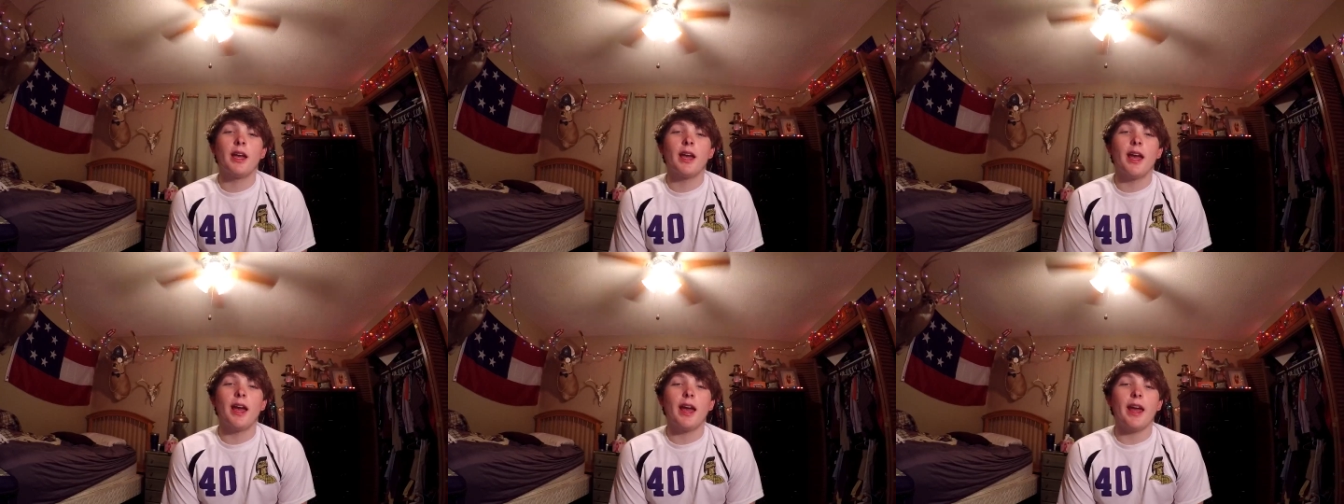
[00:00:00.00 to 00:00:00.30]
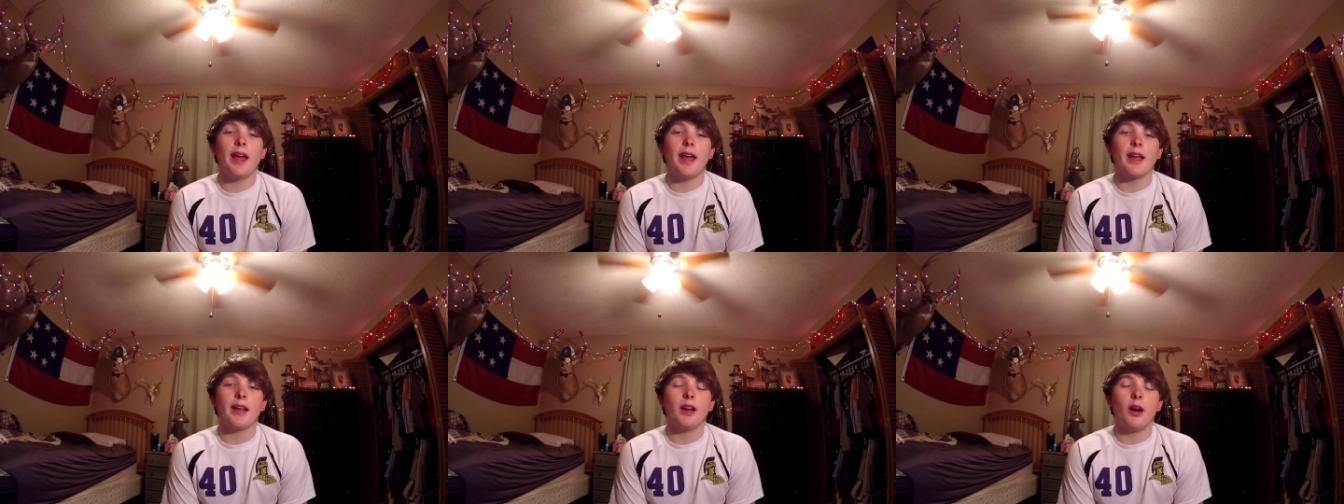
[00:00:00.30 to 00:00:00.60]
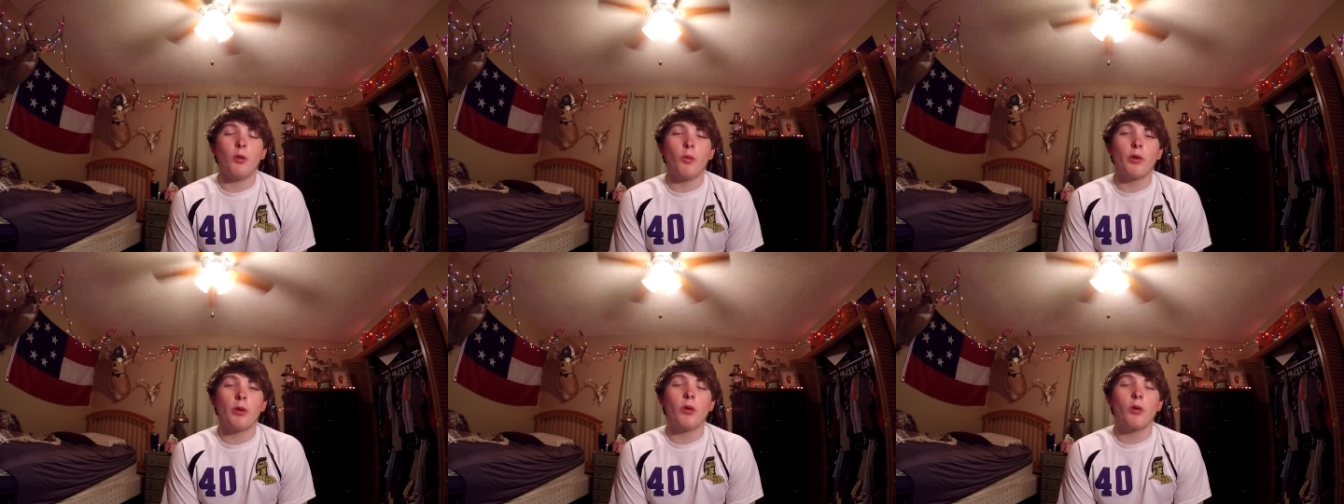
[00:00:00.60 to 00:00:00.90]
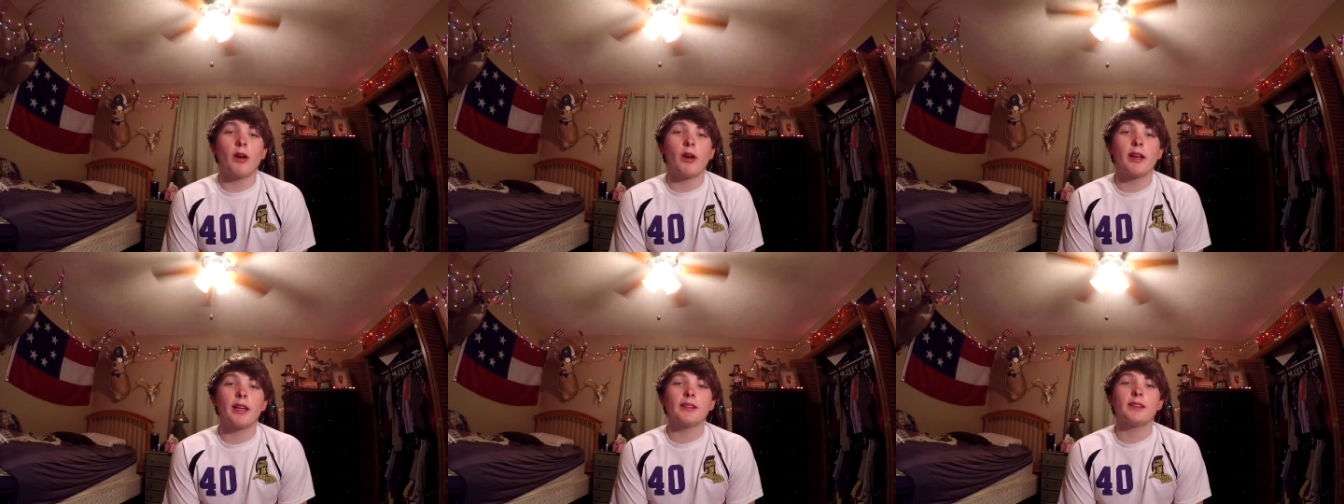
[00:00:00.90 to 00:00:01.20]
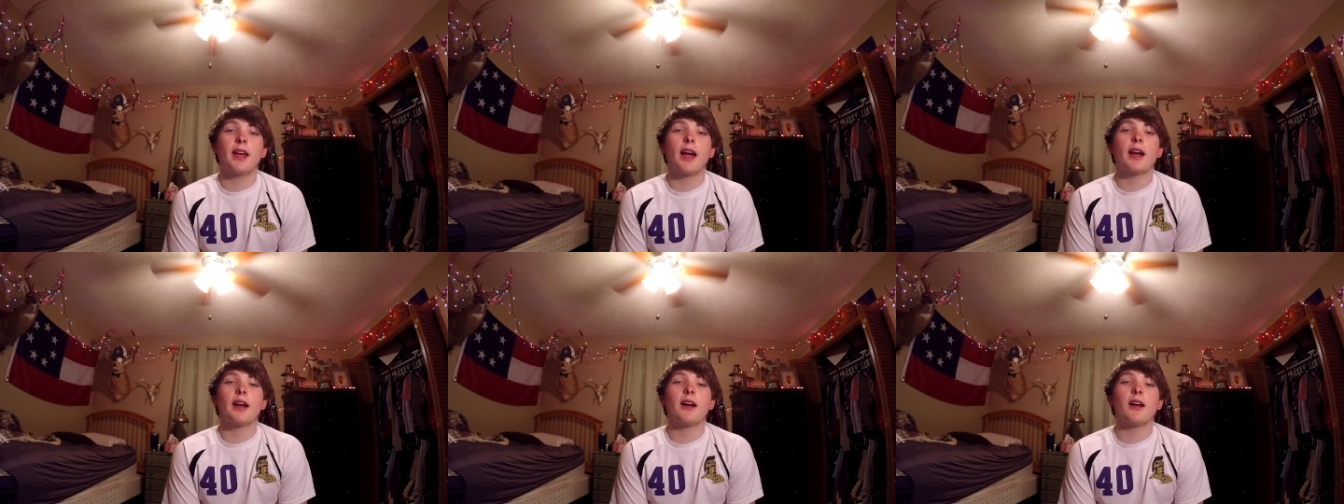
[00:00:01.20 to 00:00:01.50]
and uh, we will get
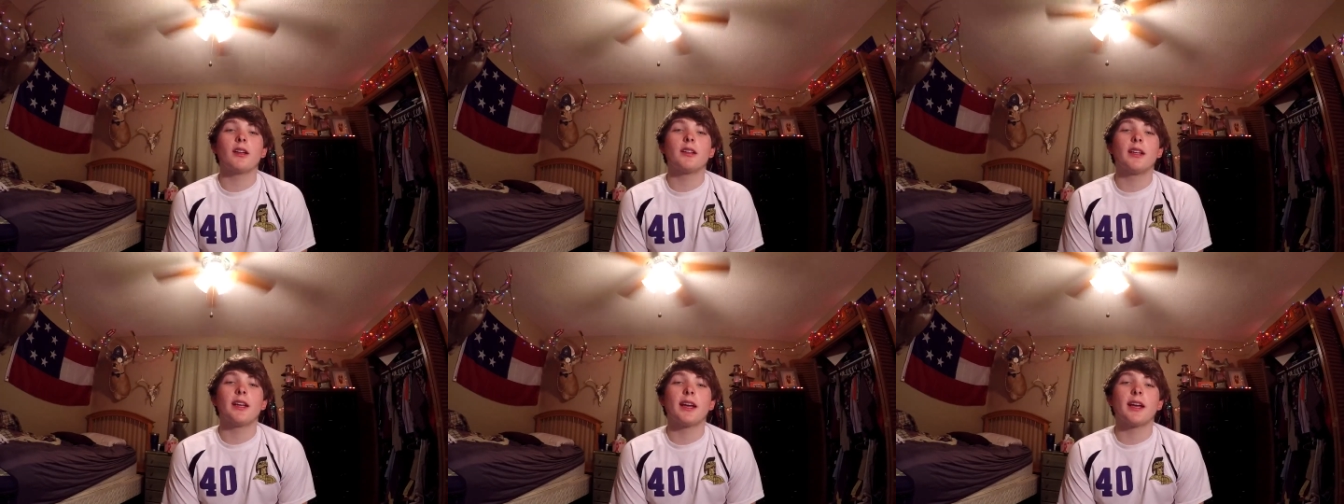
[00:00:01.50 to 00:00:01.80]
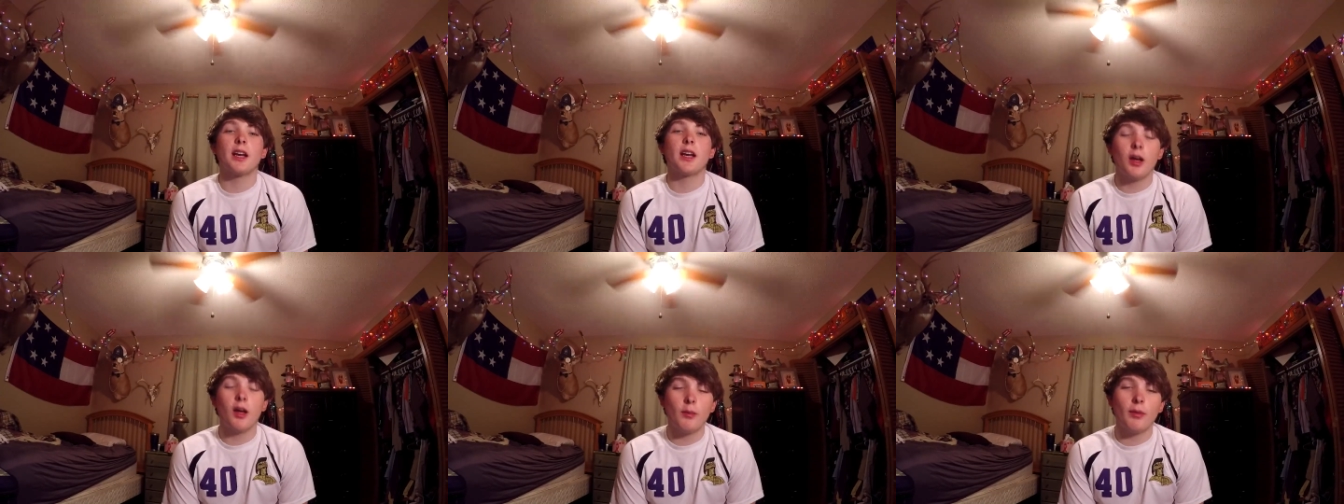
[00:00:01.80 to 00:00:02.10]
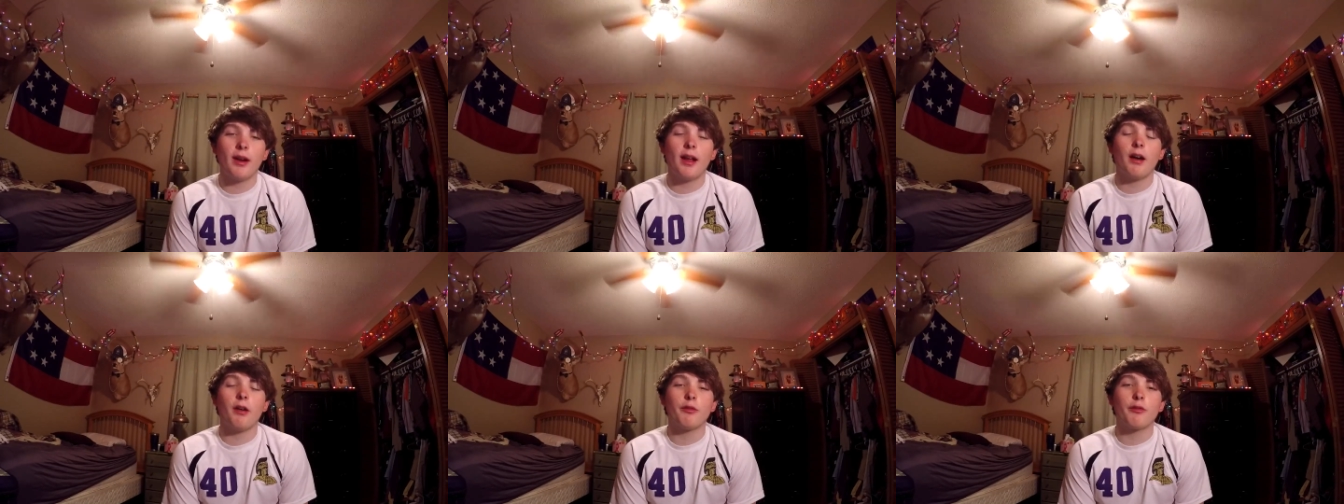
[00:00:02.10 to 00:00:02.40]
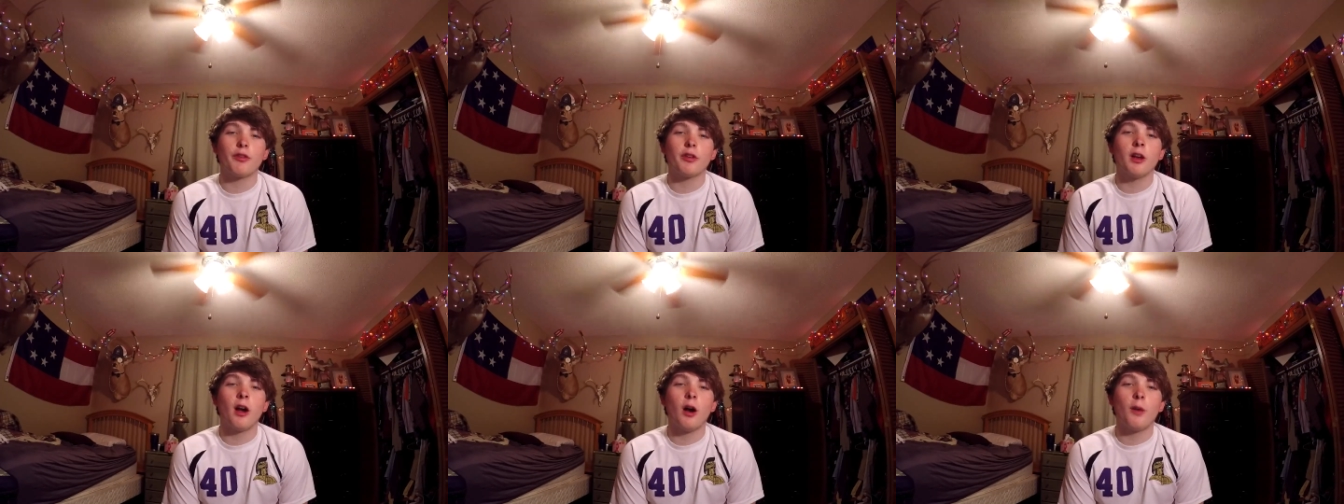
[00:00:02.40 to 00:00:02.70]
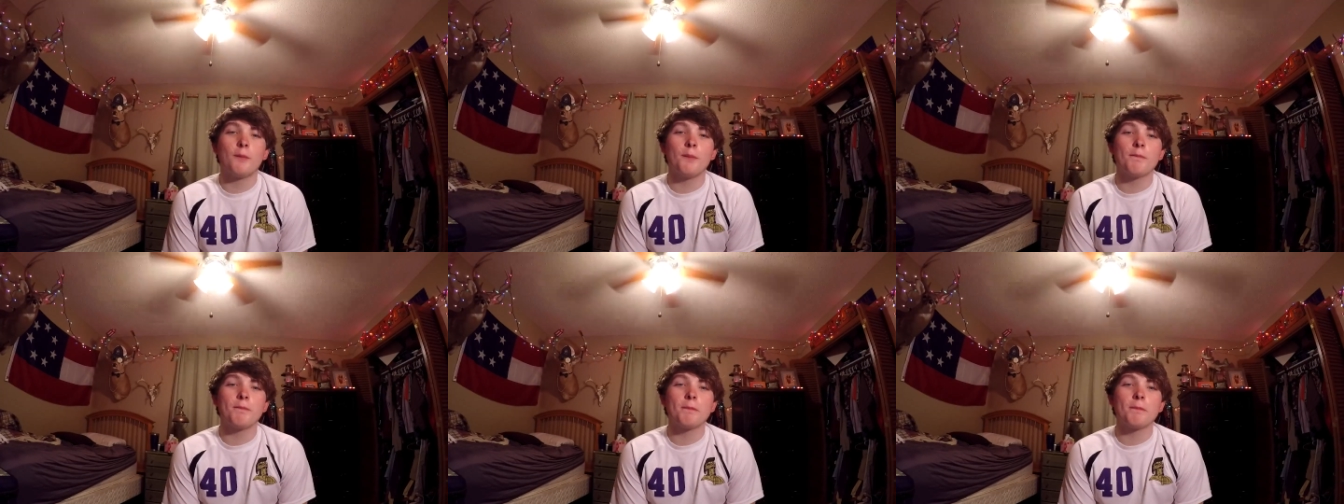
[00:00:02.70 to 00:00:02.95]
that content coming out for y'all.